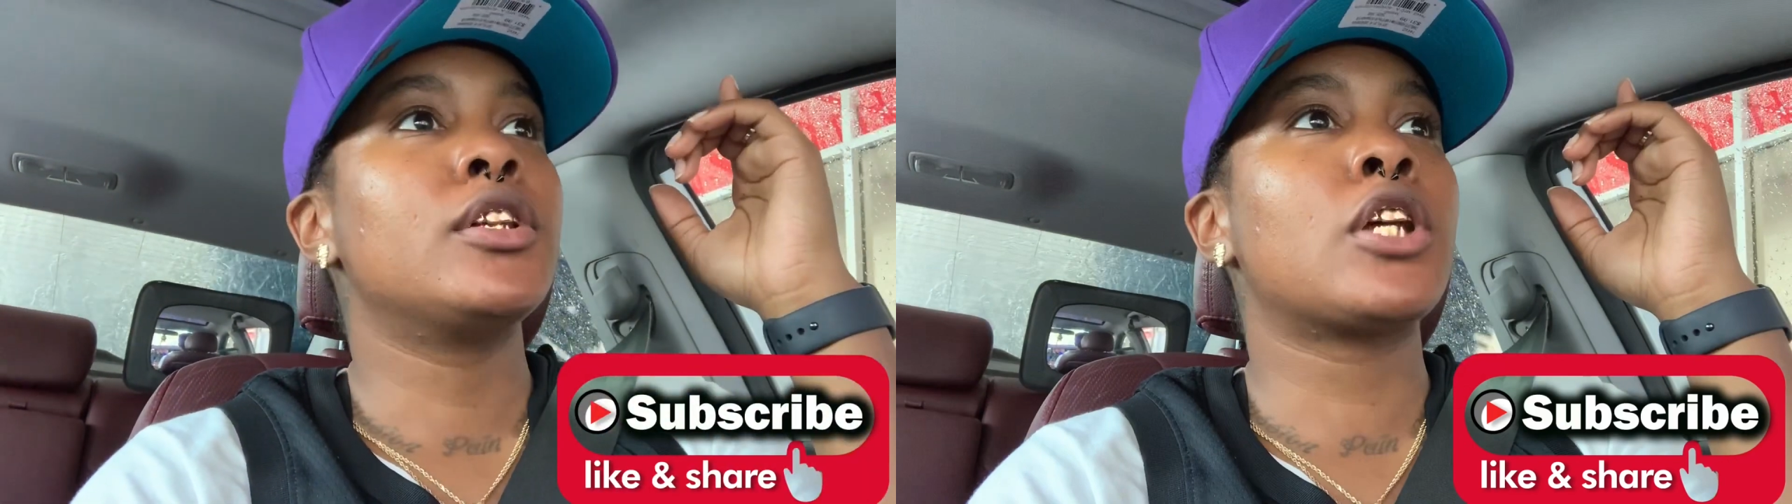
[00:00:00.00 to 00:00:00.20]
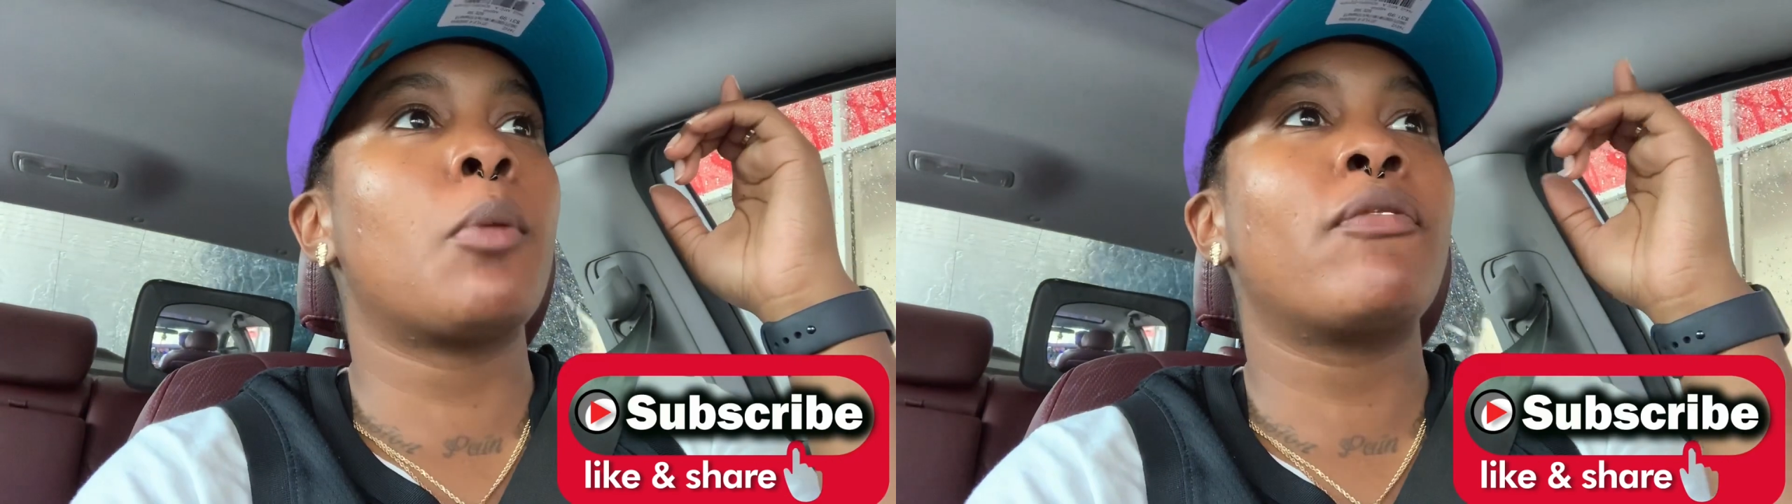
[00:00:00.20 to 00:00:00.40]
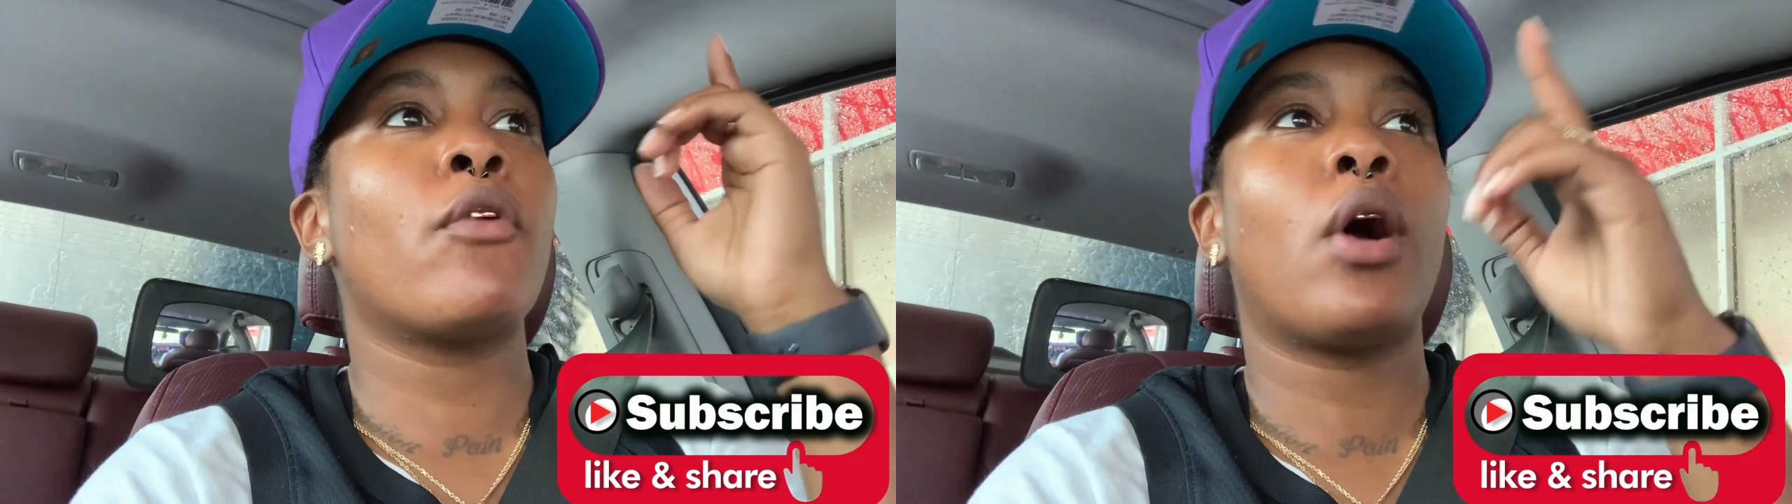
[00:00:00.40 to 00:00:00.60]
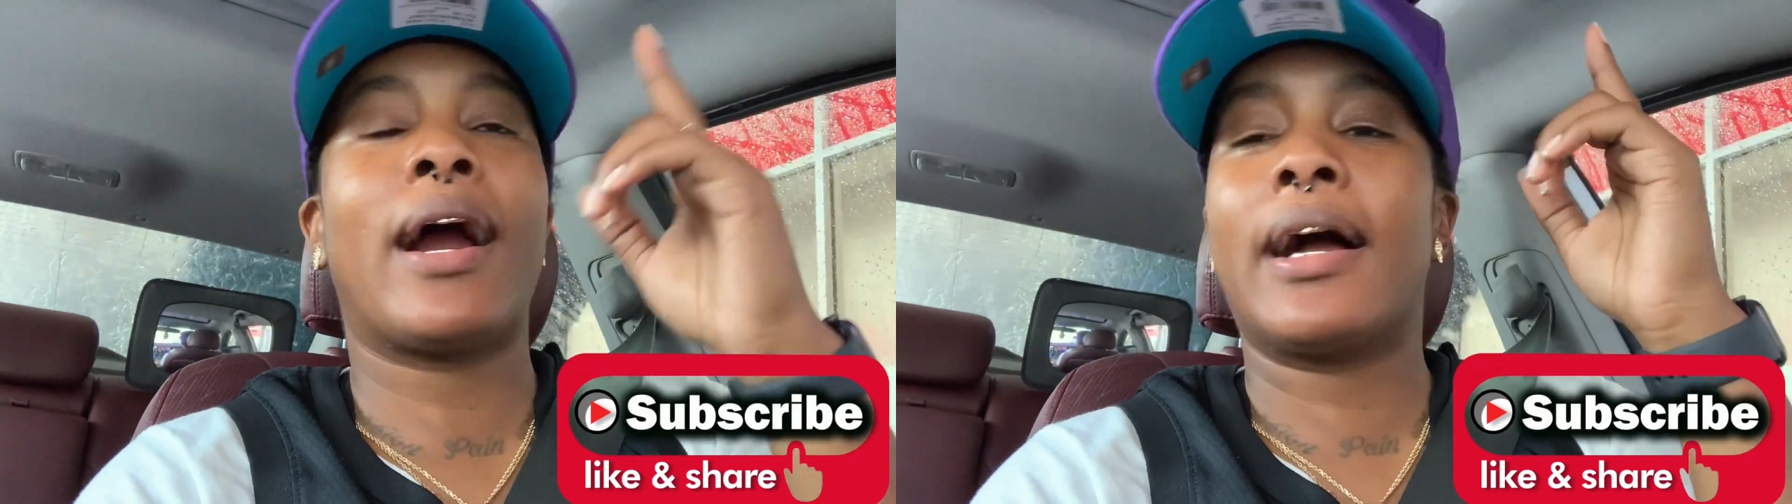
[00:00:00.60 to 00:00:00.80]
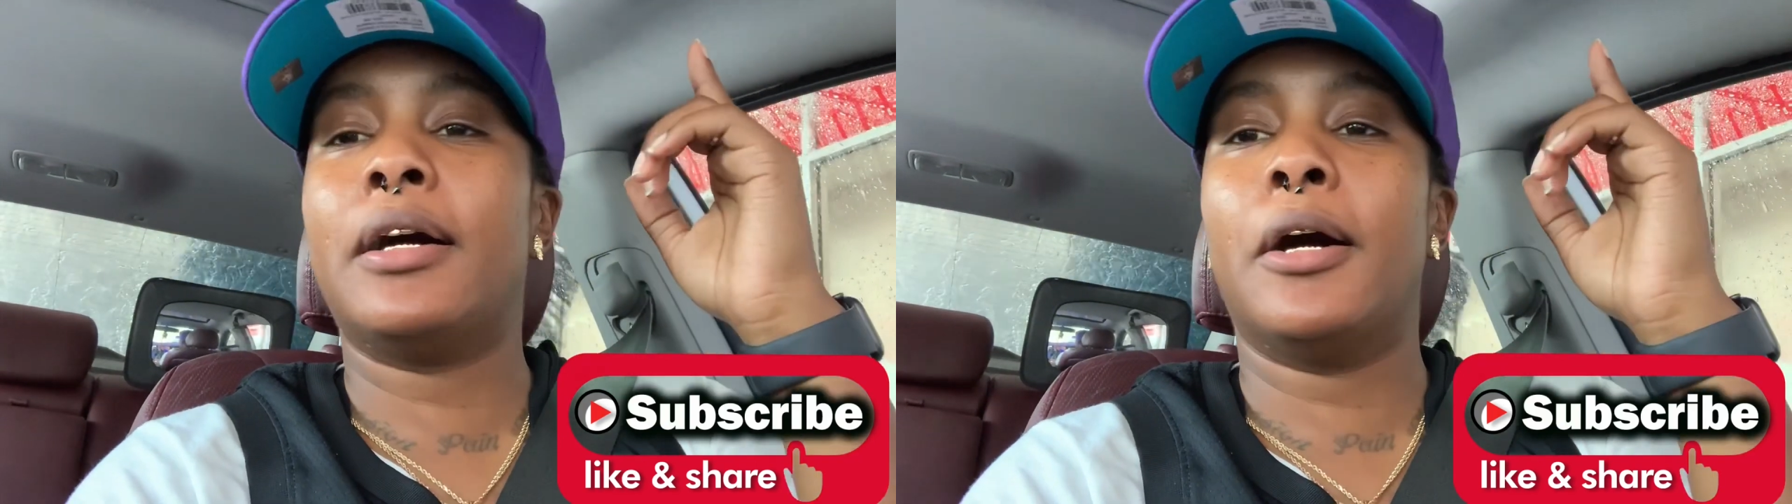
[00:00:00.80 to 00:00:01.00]
So before
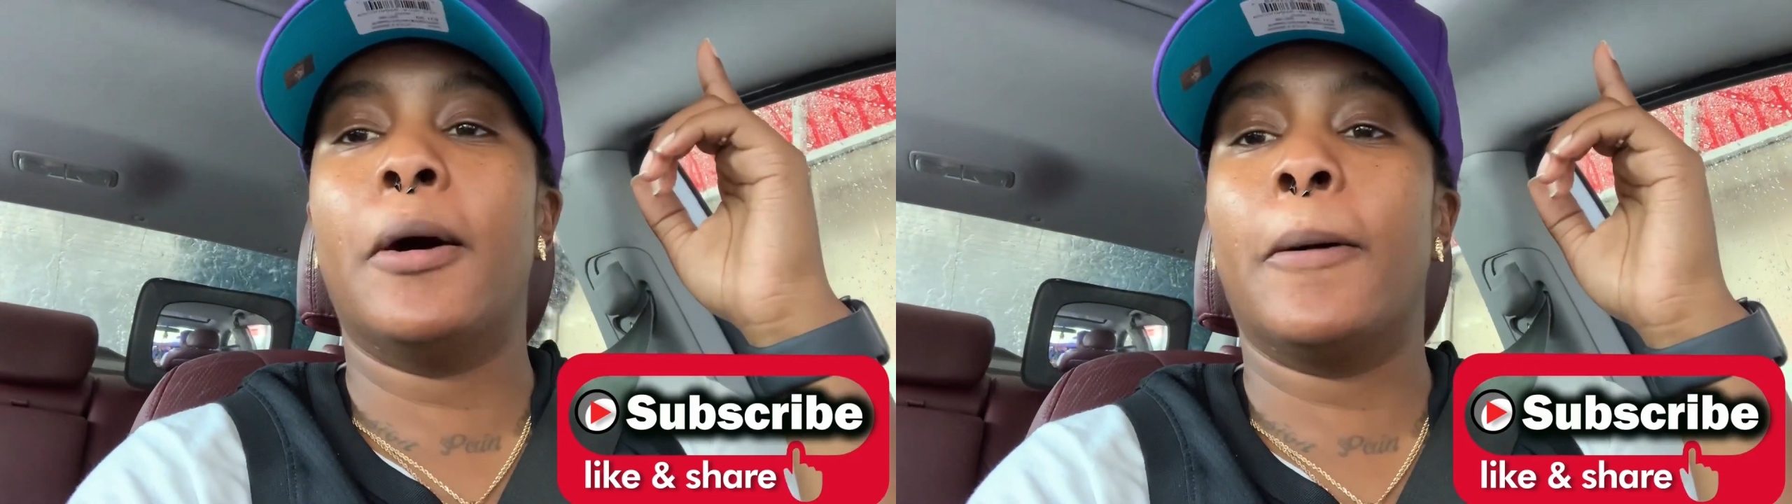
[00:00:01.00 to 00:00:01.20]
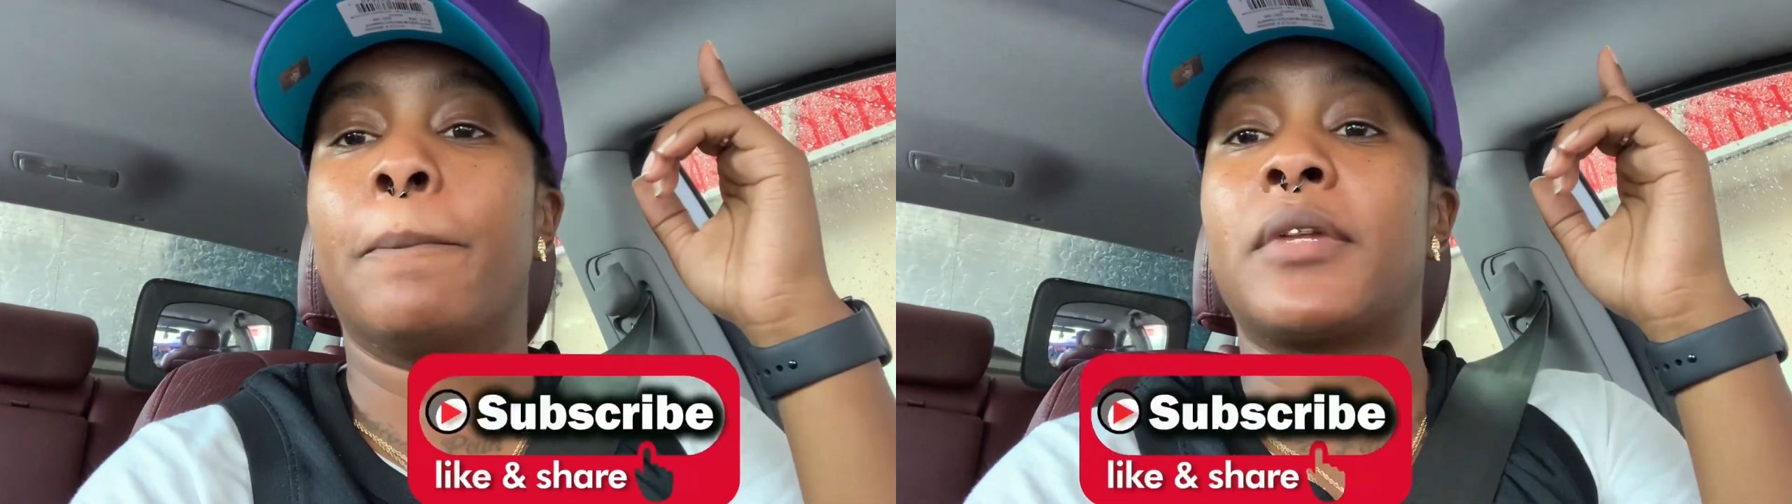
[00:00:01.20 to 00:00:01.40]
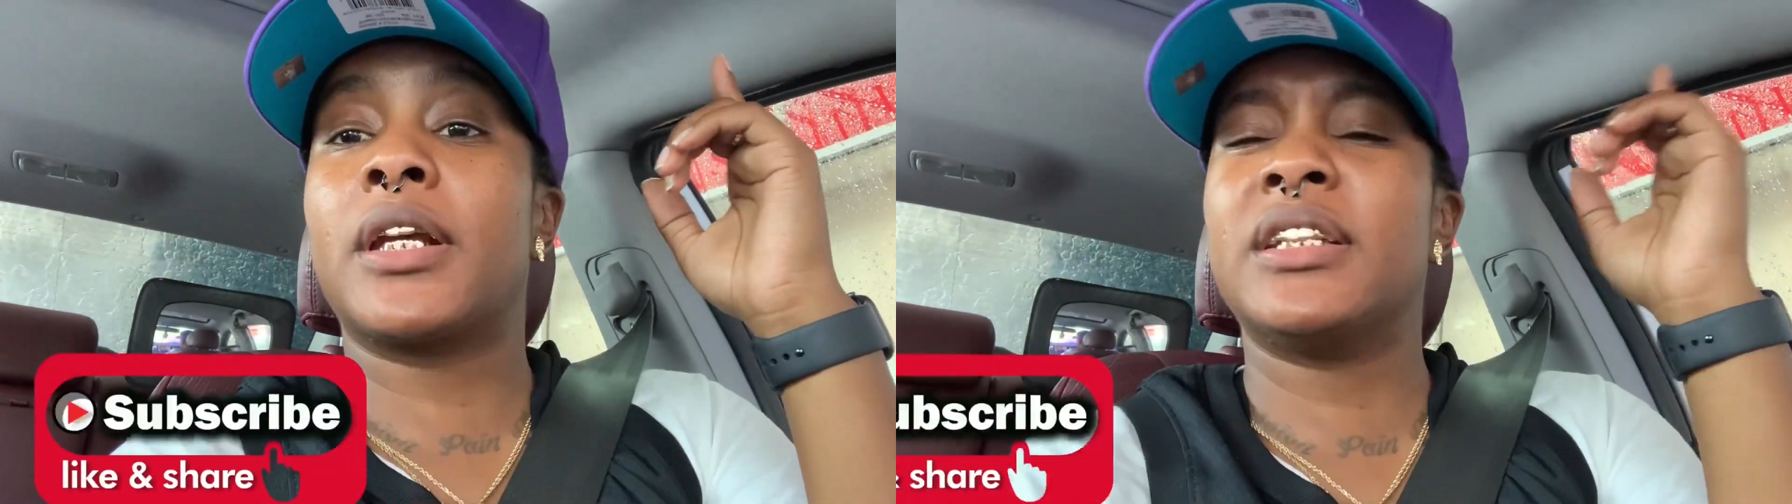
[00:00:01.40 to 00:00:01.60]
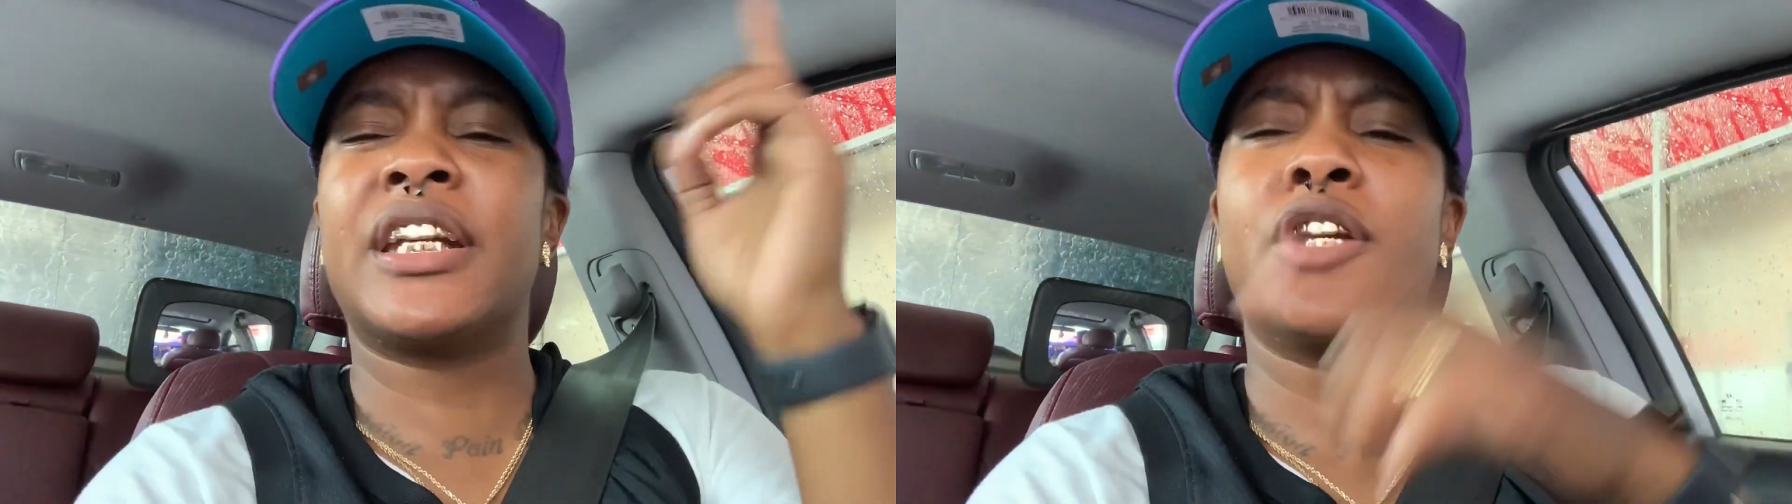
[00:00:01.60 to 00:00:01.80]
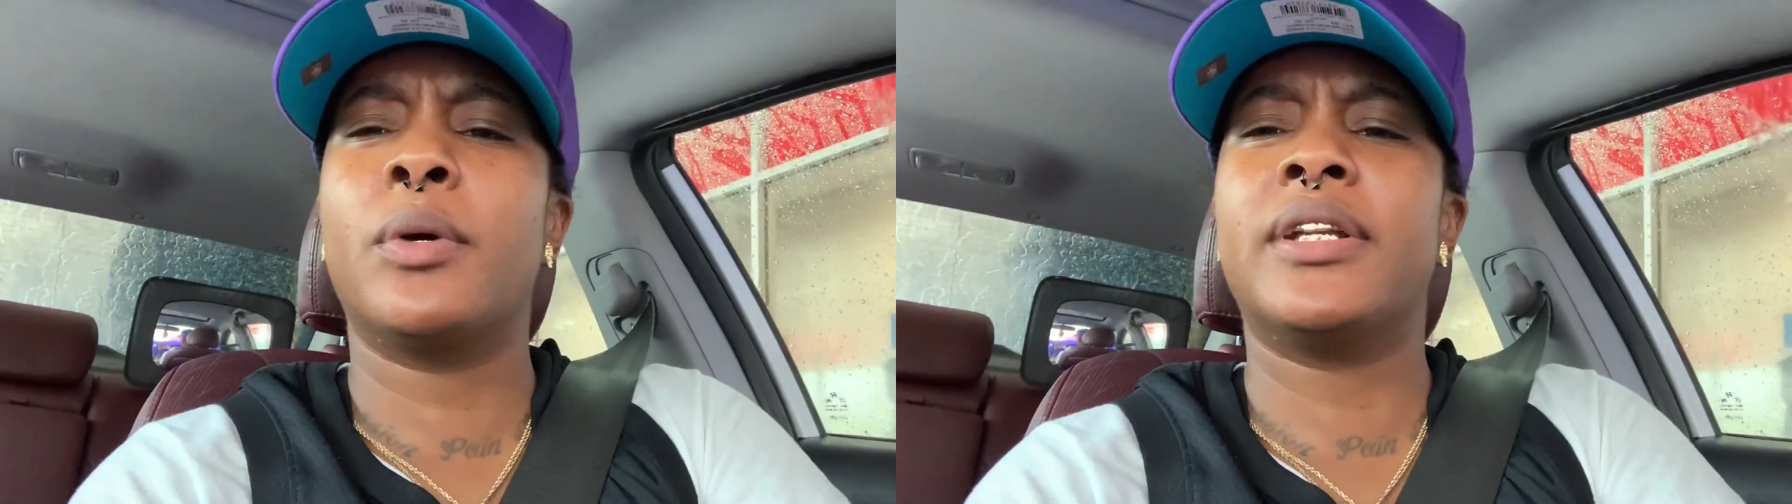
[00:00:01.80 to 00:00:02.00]
I continue